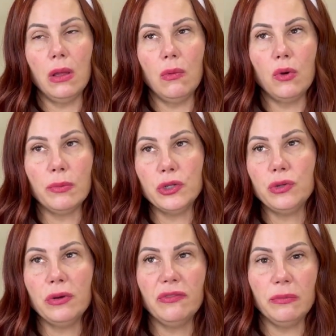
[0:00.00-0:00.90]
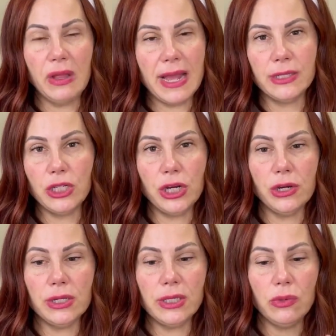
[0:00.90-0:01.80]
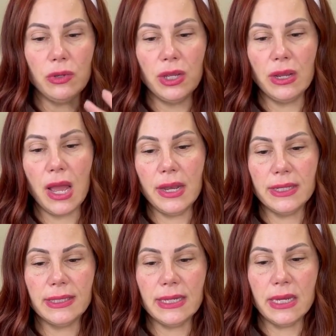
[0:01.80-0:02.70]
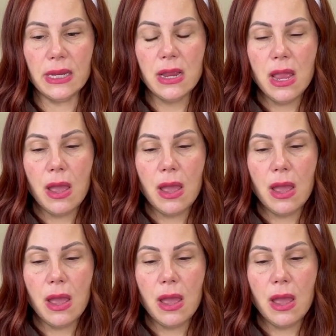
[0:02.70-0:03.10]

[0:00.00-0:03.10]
warmer tour from last year, so you can kind of see,